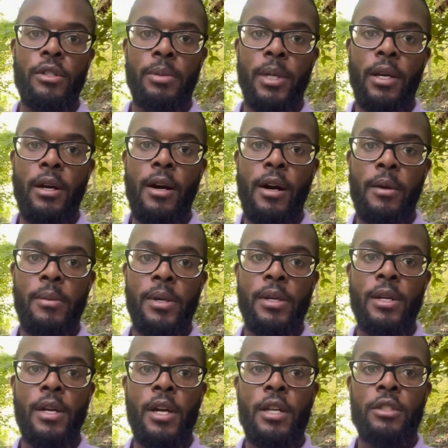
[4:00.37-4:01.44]
Spring Harbor.
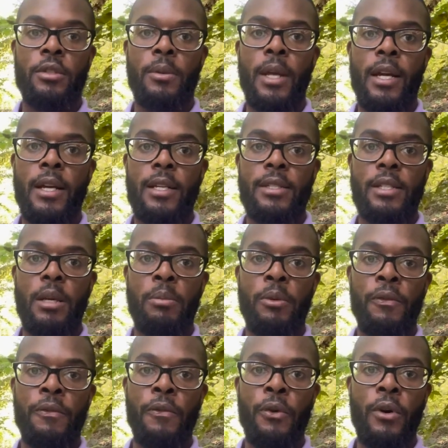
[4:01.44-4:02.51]
So like I said
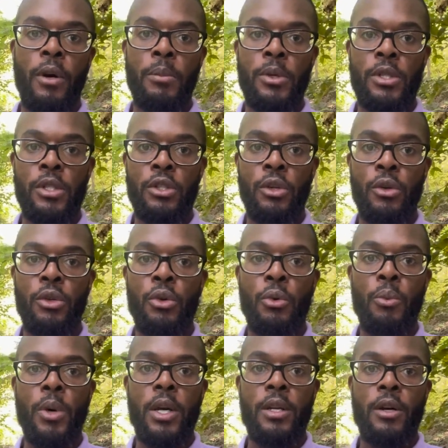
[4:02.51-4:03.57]
before, I'm going to show you
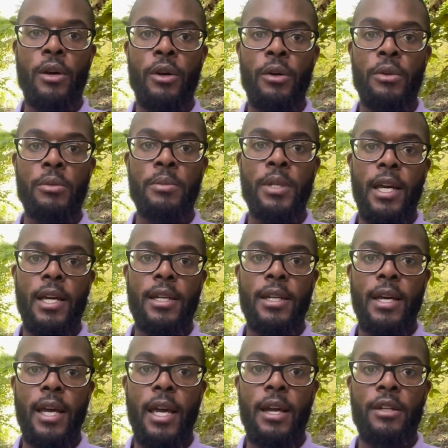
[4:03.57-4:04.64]
one home in
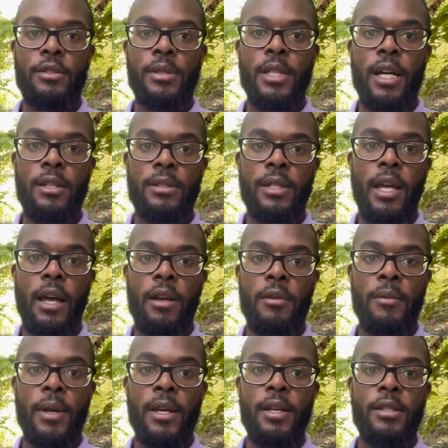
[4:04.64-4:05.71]
the
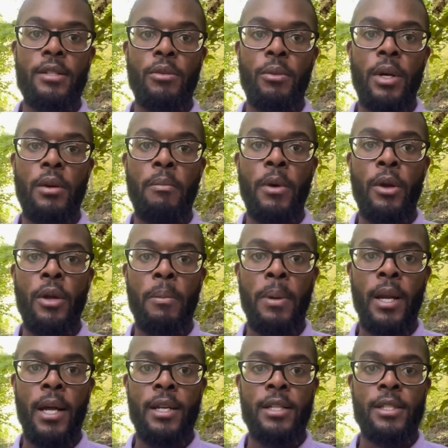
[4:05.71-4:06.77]
$800,000 range, $1 million
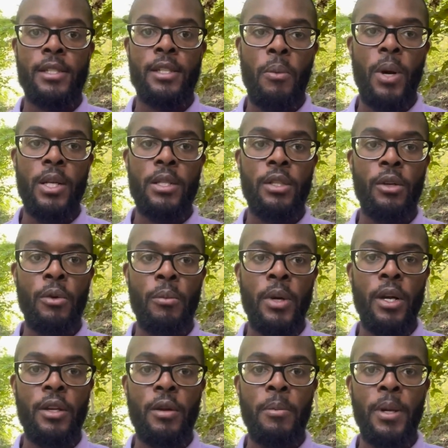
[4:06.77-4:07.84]
plus, $2
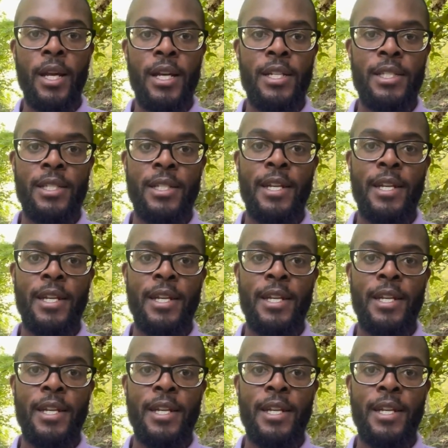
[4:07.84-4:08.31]
million plus.